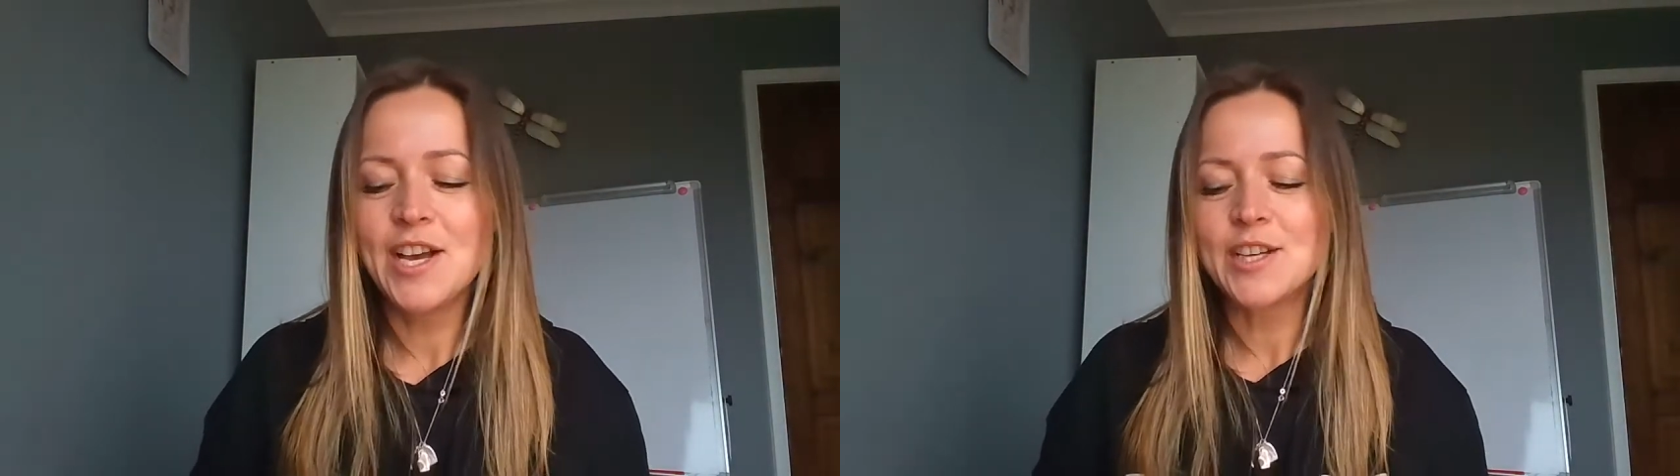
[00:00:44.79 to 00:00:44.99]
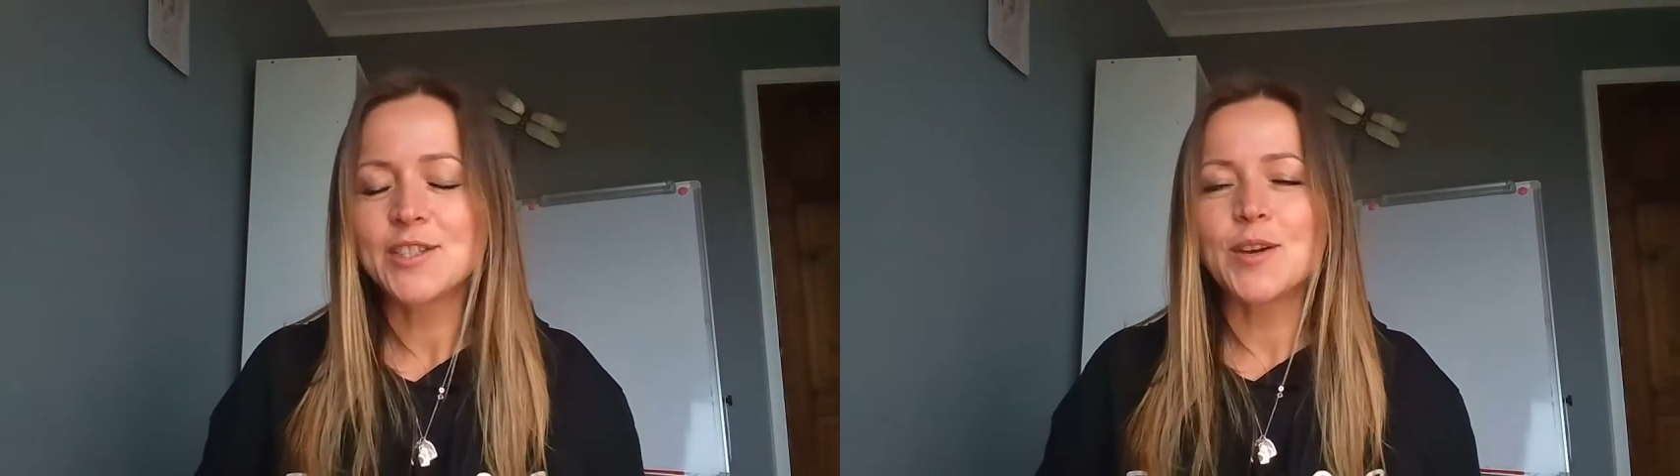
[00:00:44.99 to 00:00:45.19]

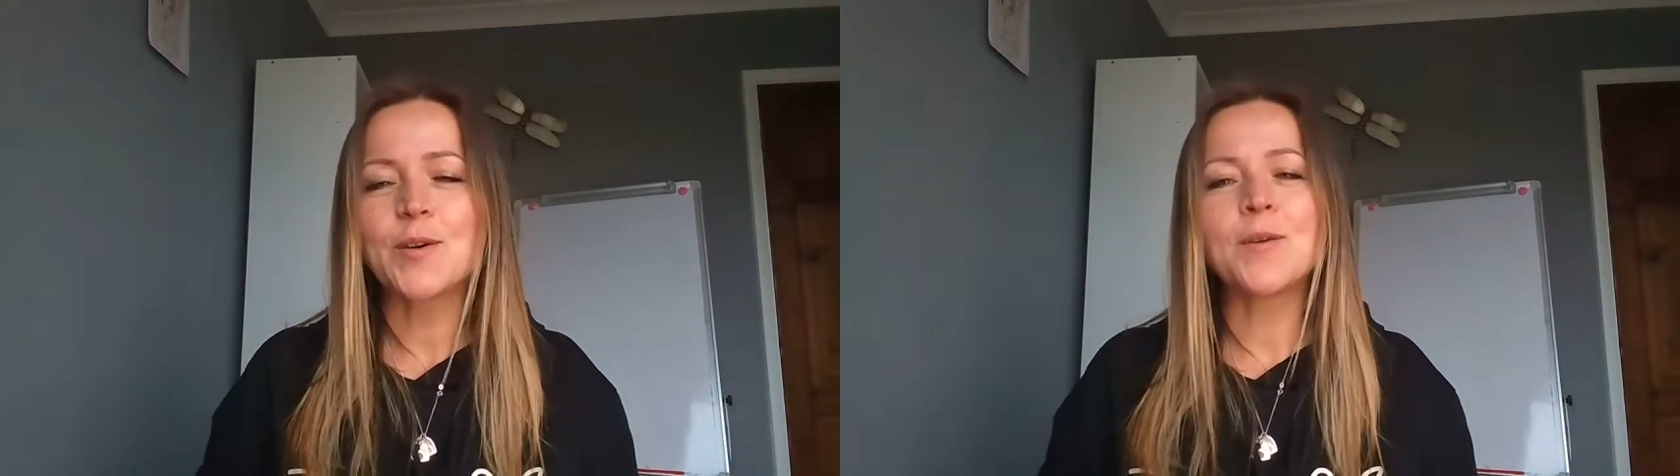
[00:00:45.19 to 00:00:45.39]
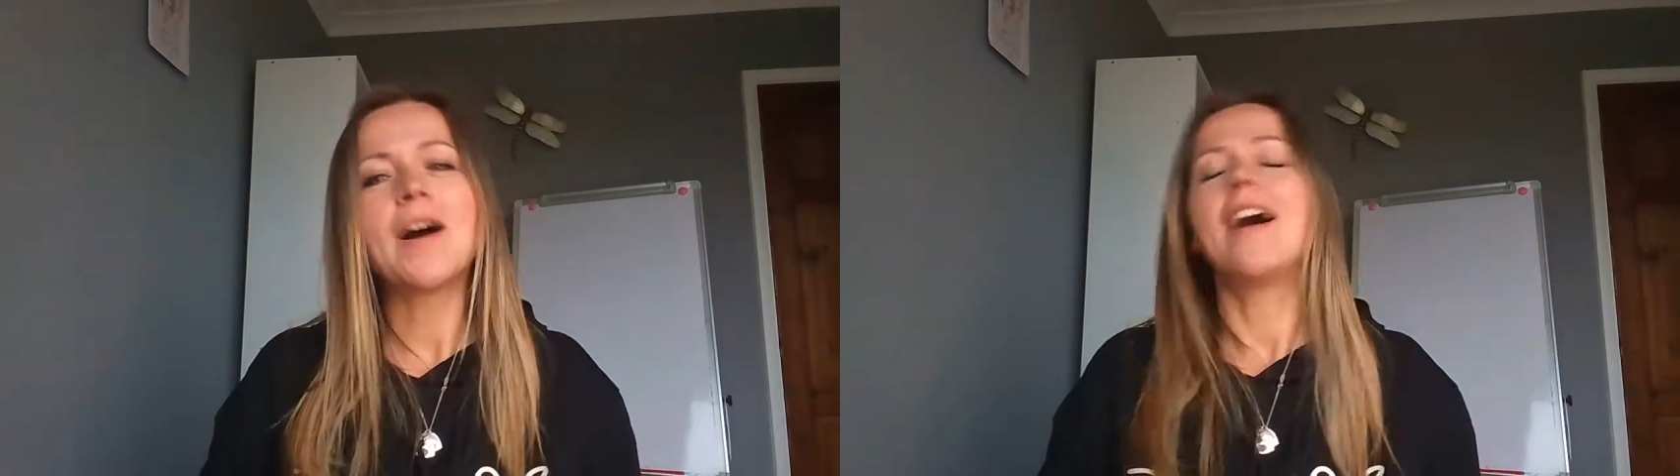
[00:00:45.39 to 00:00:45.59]

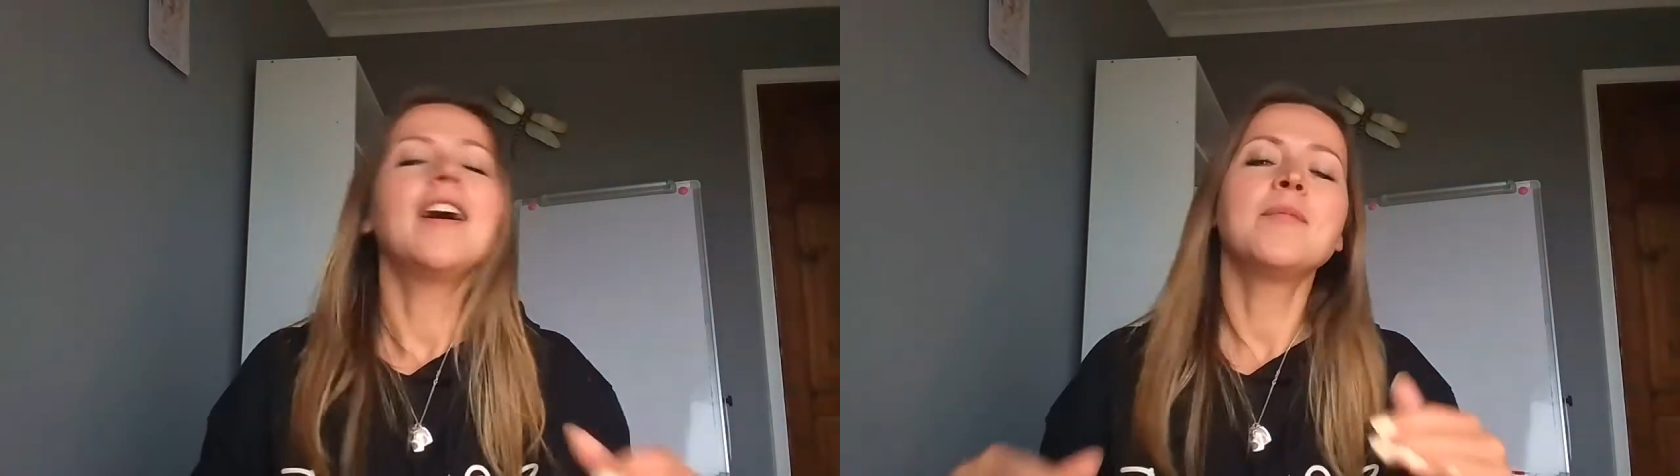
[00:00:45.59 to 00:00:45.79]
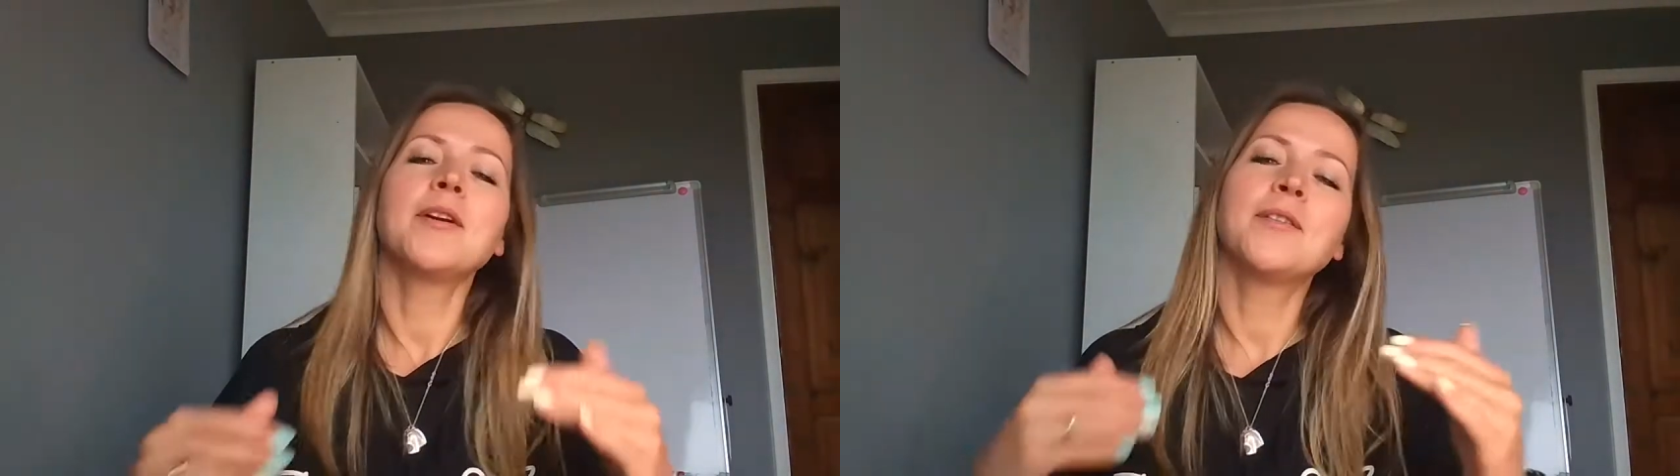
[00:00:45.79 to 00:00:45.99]
So
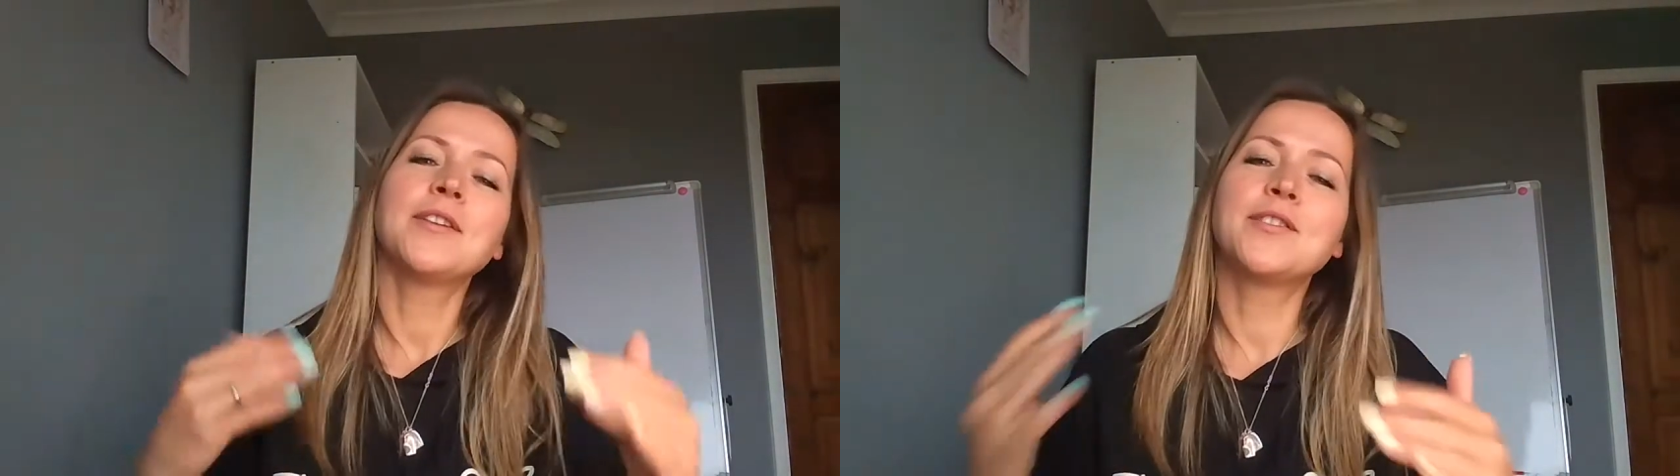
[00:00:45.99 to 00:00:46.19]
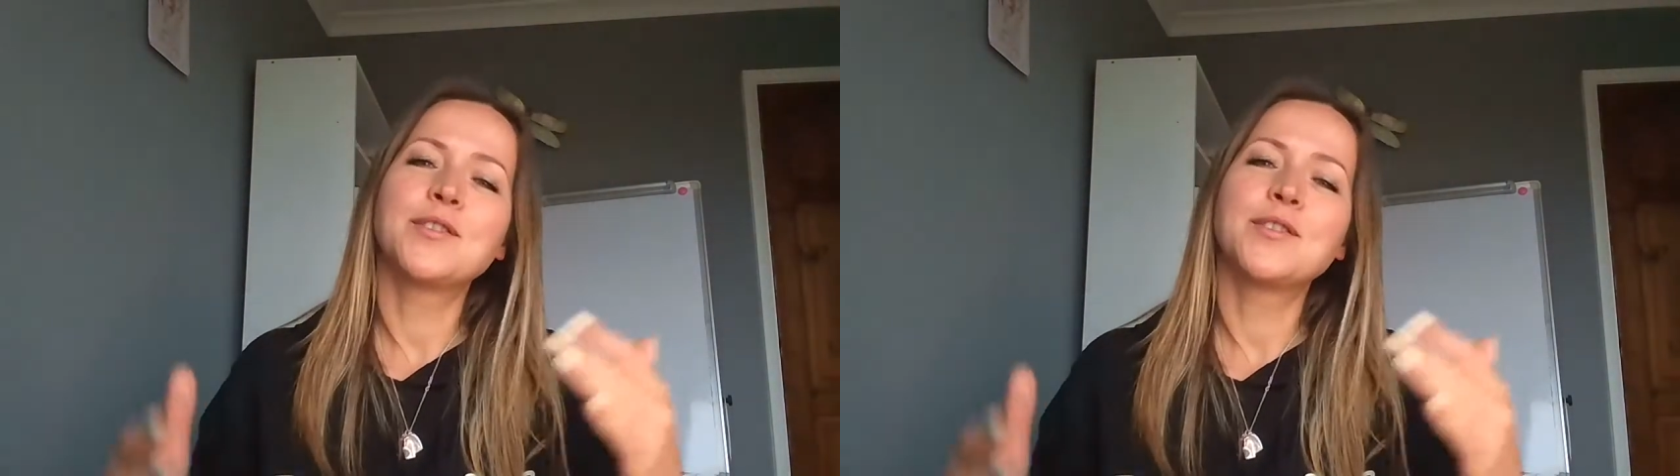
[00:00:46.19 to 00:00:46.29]
I'm going